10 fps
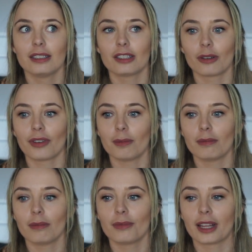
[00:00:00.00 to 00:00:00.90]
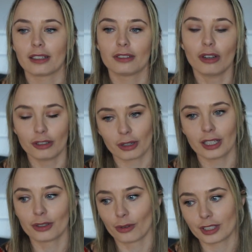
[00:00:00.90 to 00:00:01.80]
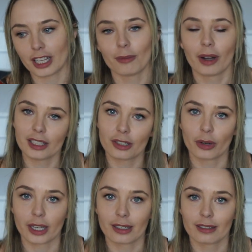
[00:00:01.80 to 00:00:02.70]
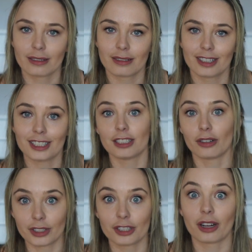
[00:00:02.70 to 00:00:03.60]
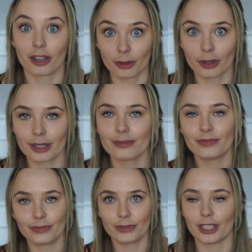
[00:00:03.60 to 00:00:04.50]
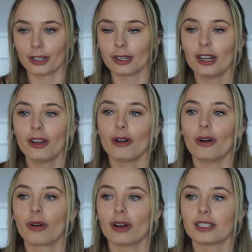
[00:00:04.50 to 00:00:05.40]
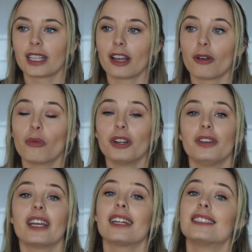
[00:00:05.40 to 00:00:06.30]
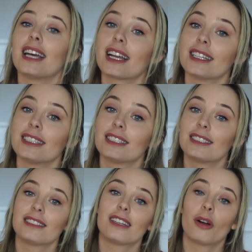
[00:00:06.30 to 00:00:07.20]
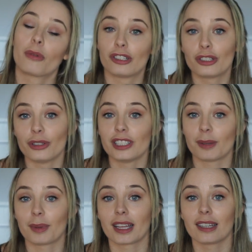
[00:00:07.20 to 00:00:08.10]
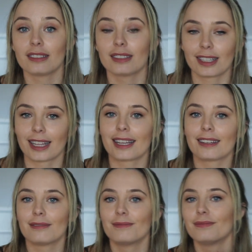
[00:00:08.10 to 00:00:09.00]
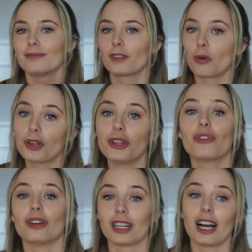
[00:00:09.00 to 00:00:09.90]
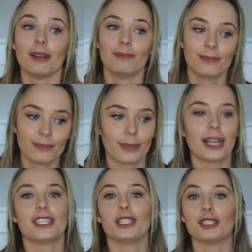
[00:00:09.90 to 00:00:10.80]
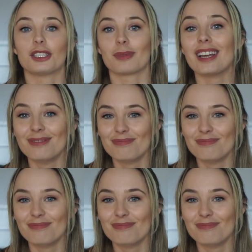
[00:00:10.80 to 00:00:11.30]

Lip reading: so if I'm like, don't try and talk to him while he's cooking, because he's obviously trying to cook, you know. Or I'll say, when you get a second, I want to show you something, so like, when you've got time, pay attention to me.